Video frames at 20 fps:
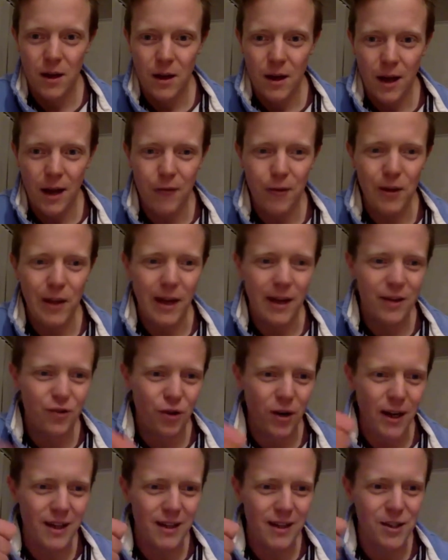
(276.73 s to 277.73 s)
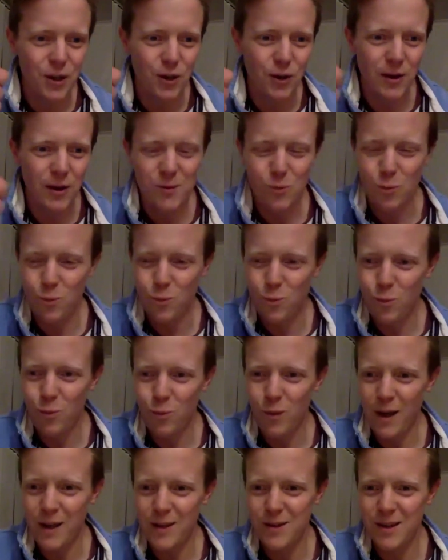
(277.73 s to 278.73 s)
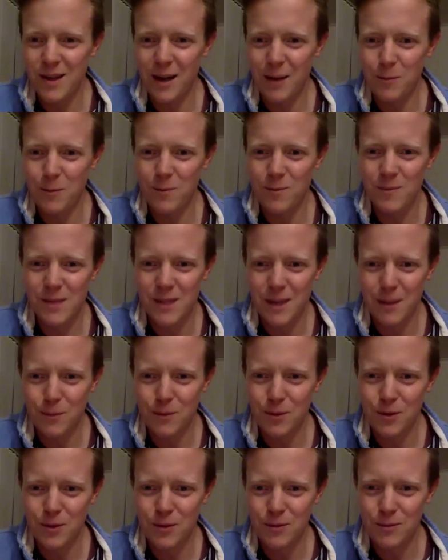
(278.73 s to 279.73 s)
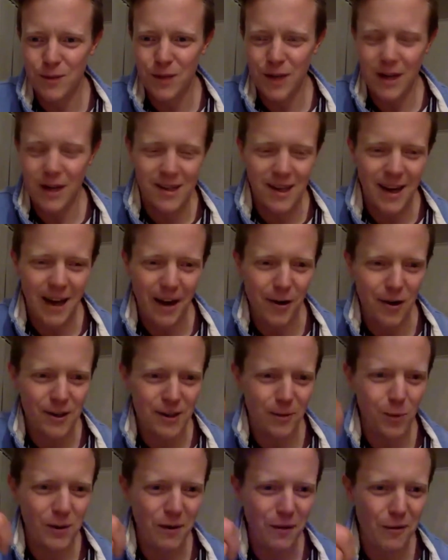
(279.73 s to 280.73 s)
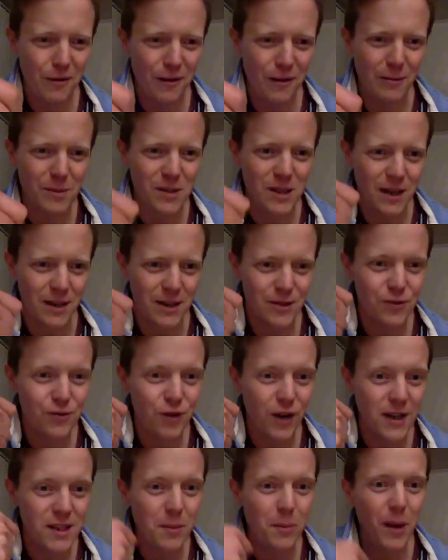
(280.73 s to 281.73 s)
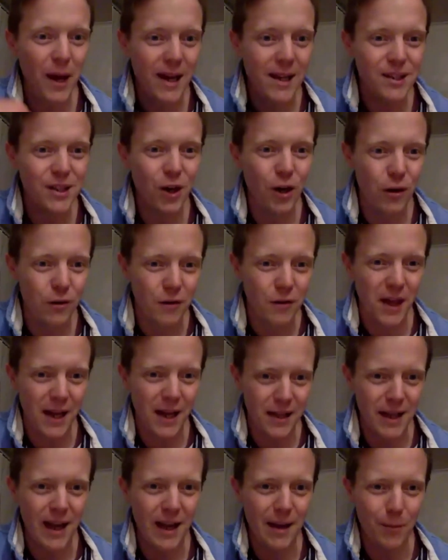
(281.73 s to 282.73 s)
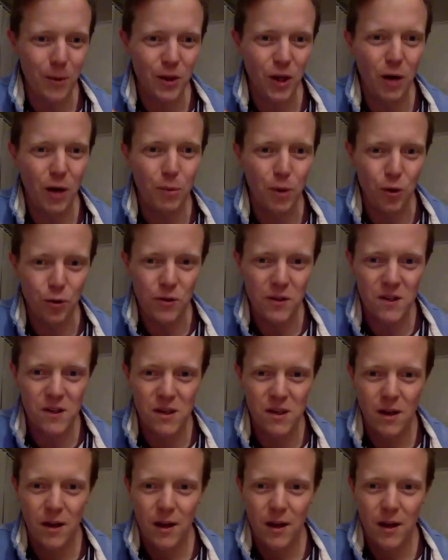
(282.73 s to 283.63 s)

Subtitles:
If you like, trying to, as some nasty character in one of the films does, trying to paint over that name on our boots.